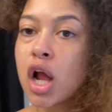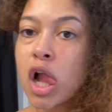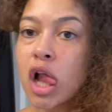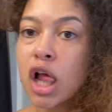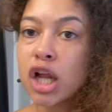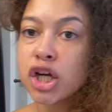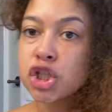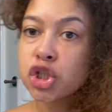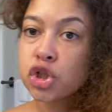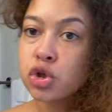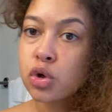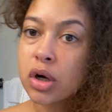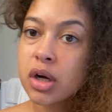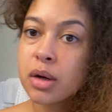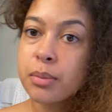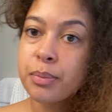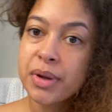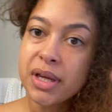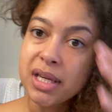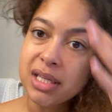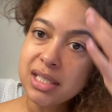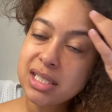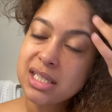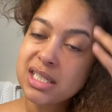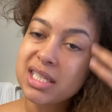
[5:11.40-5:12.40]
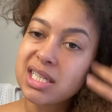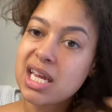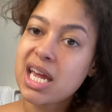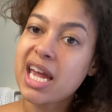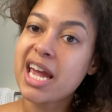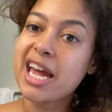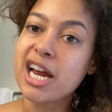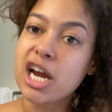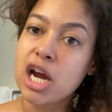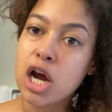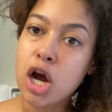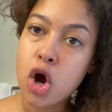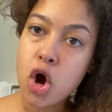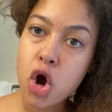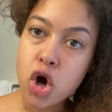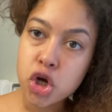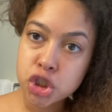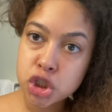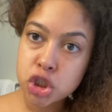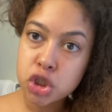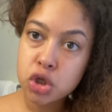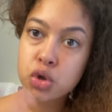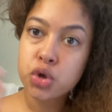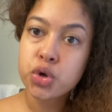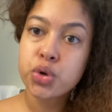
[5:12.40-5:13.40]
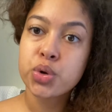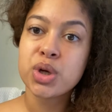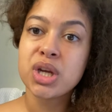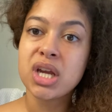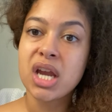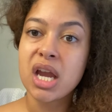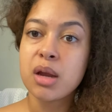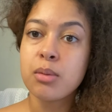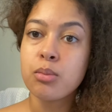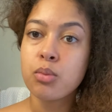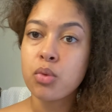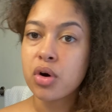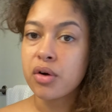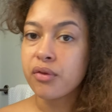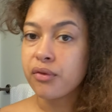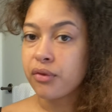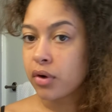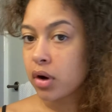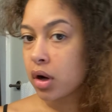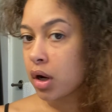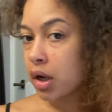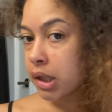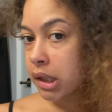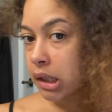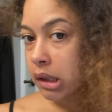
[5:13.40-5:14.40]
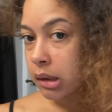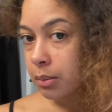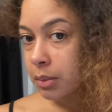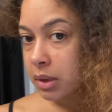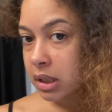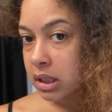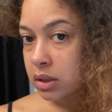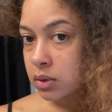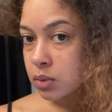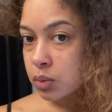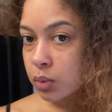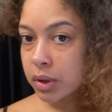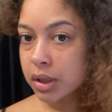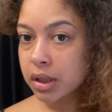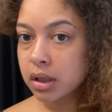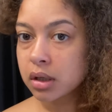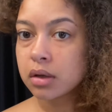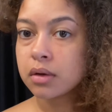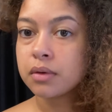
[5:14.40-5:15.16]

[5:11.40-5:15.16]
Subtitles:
Shorter pieces also create more volume as well.